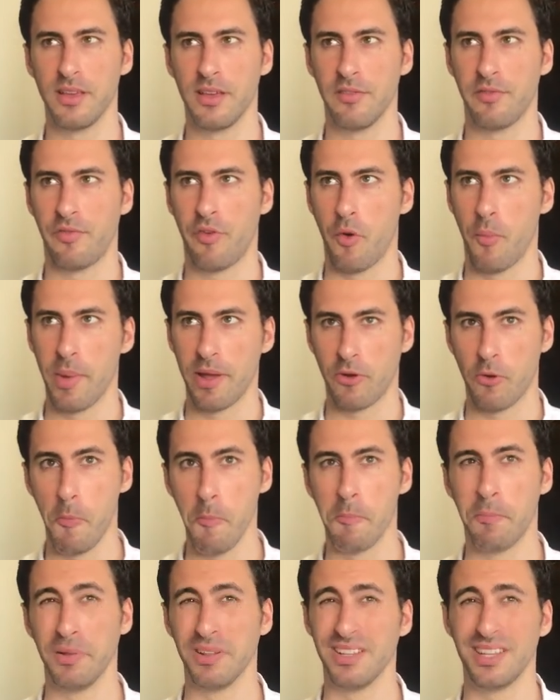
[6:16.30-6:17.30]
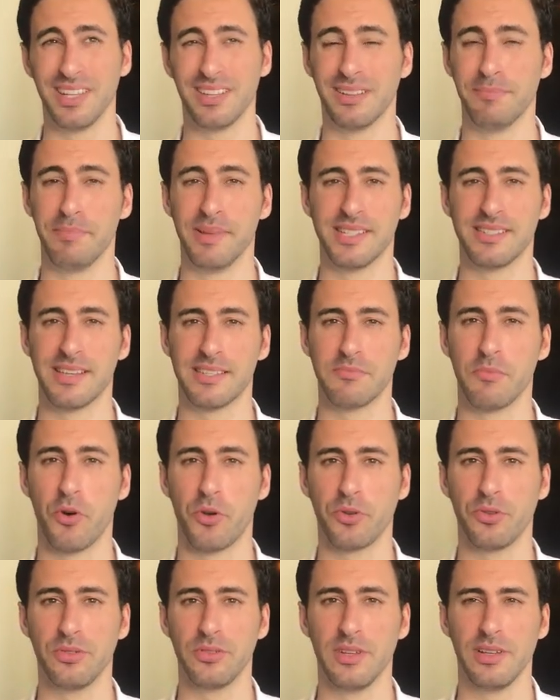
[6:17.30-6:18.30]
from a complete business
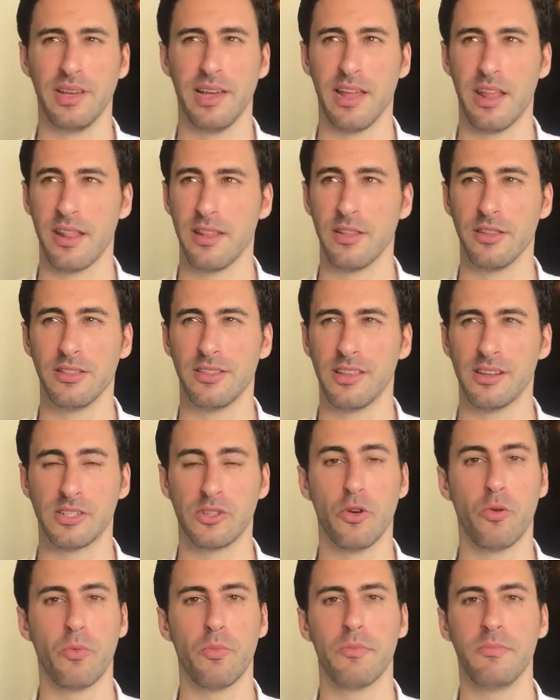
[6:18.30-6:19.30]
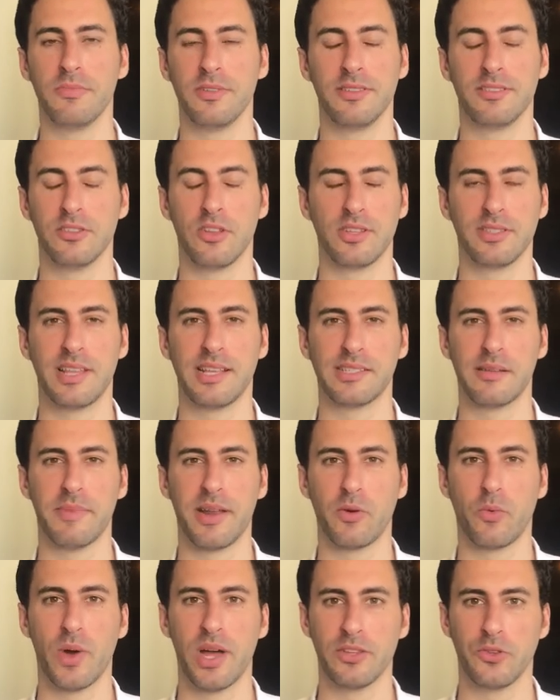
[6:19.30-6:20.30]
model, and there's no, no doesn't
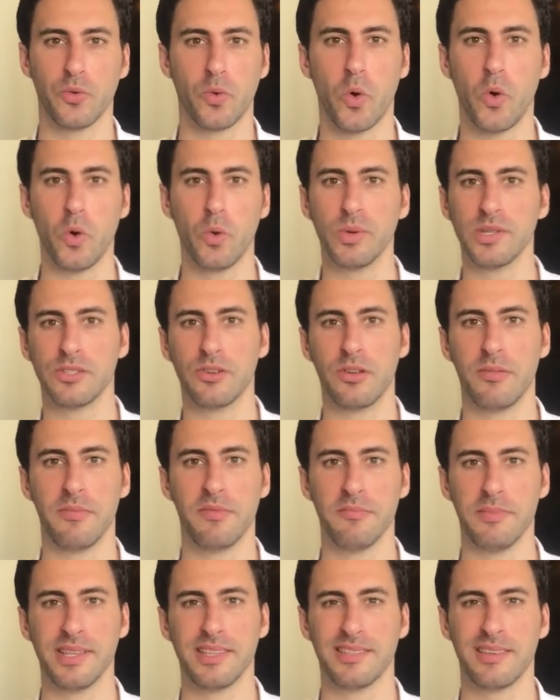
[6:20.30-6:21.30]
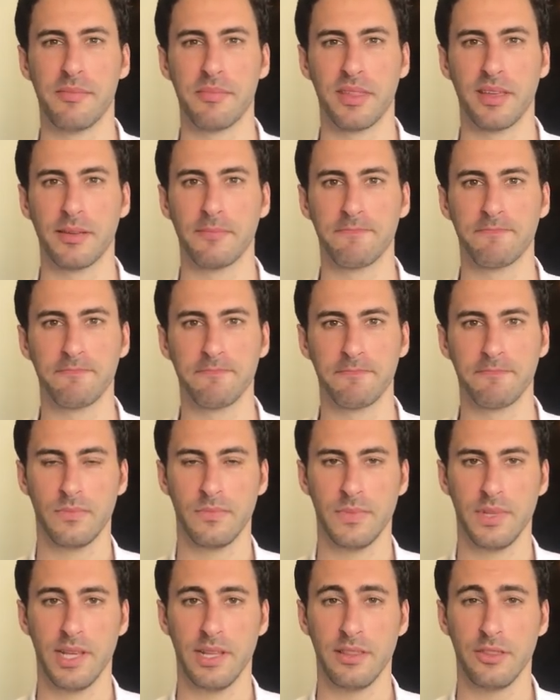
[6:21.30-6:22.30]
matter what, you're always going to miss something
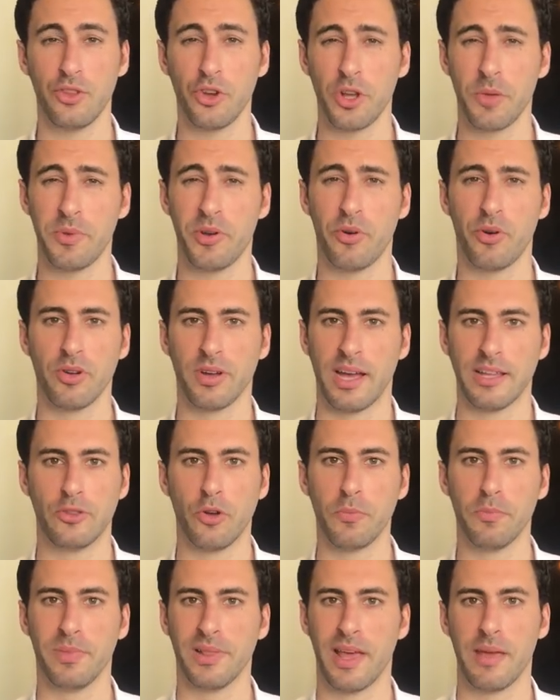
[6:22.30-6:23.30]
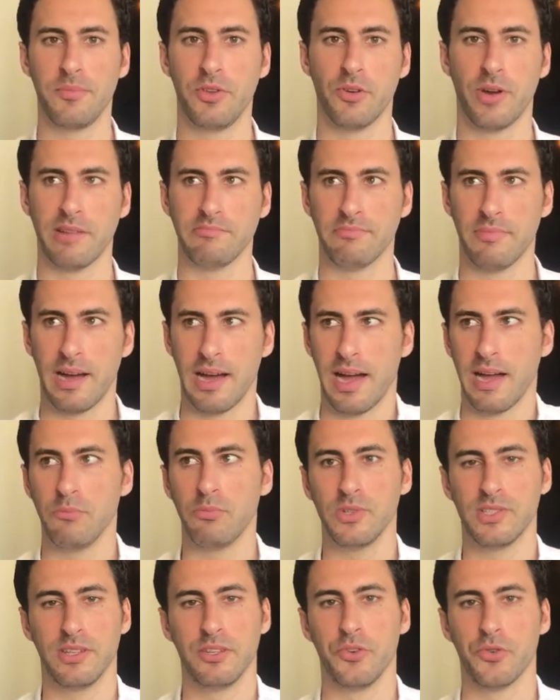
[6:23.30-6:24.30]
and don't get me wrong, I don't blame you. I, I
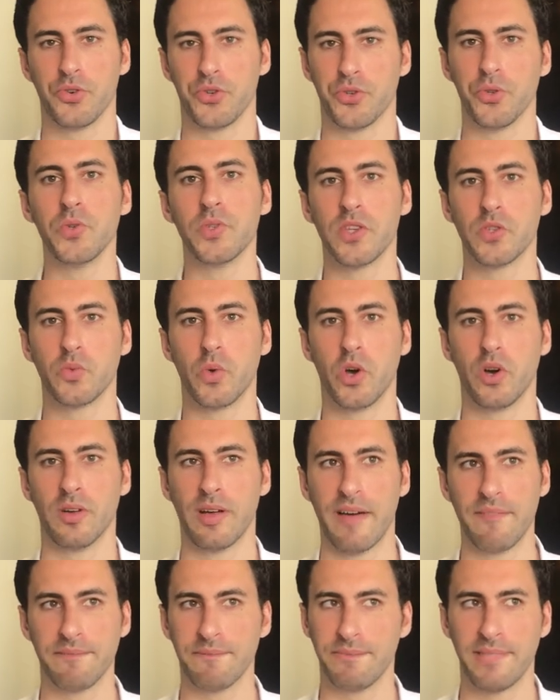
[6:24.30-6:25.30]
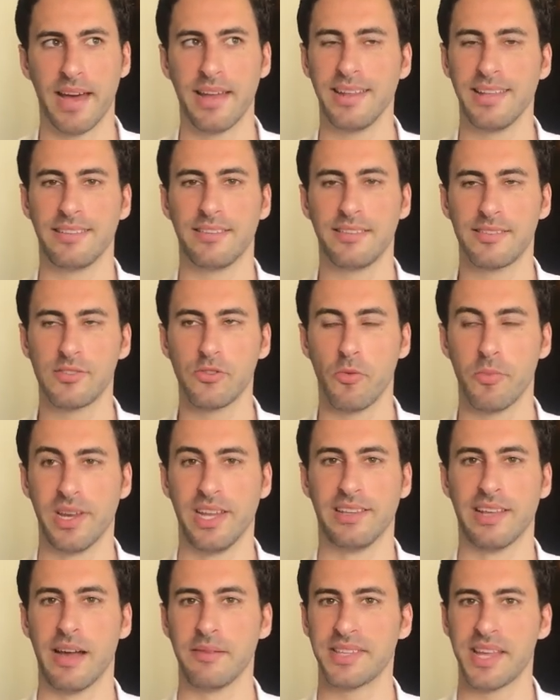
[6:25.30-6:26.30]
was in your shoes as well. I've done it so many
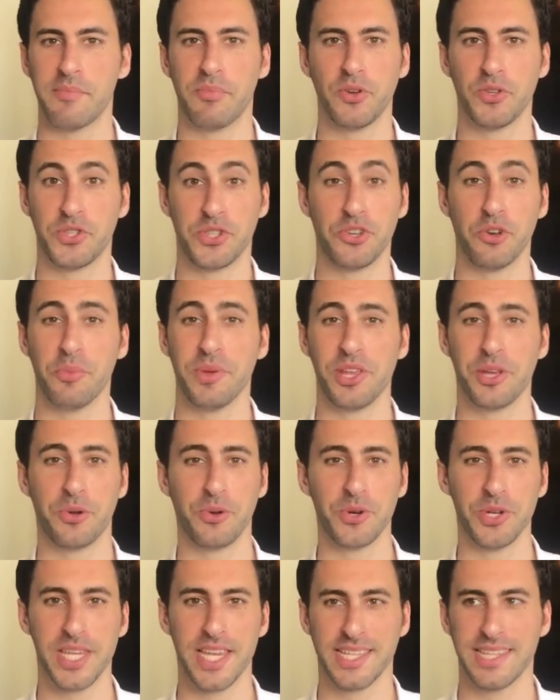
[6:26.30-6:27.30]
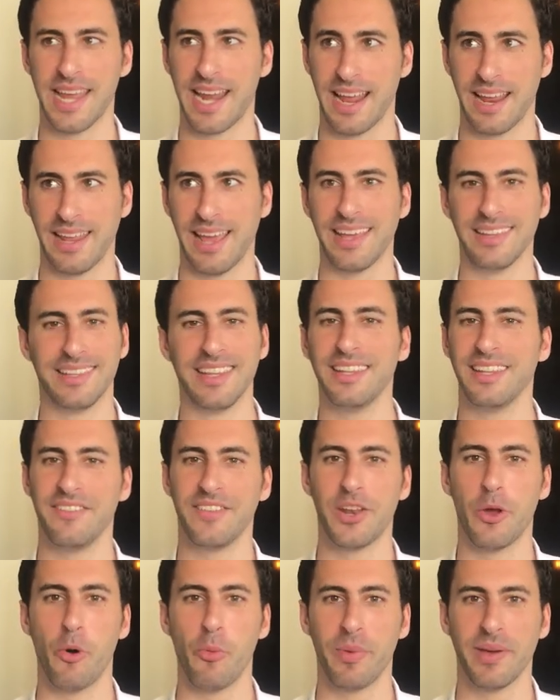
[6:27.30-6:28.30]
times. I bought so many courses that I, didn't
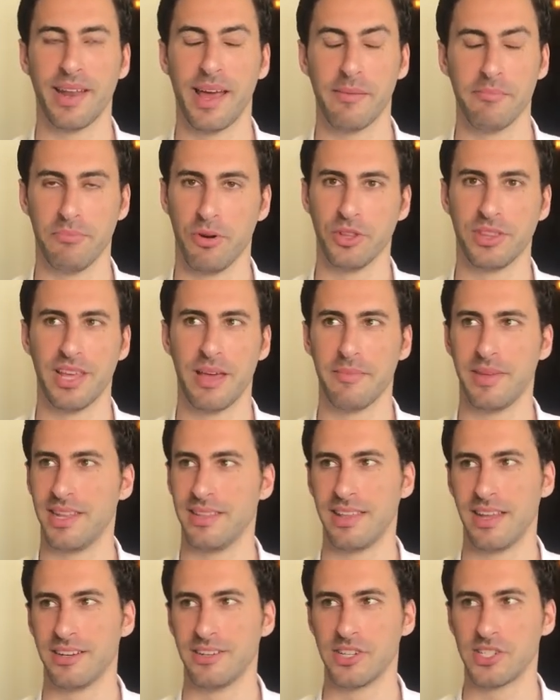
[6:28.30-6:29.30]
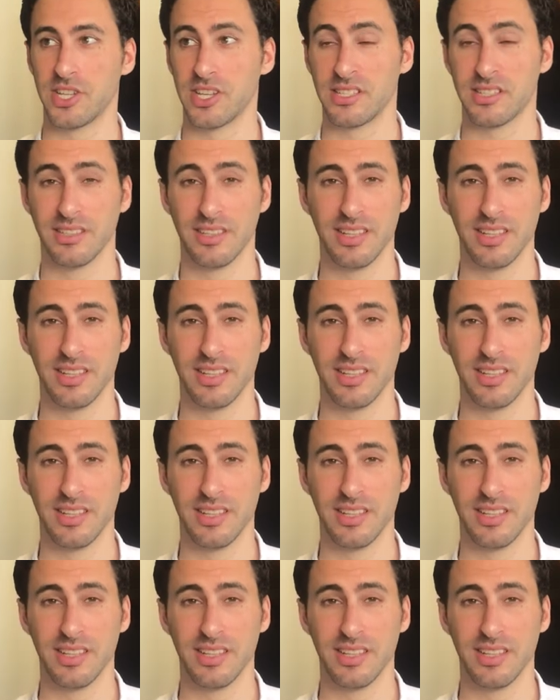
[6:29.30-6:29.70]
even open. I bought them and then there's just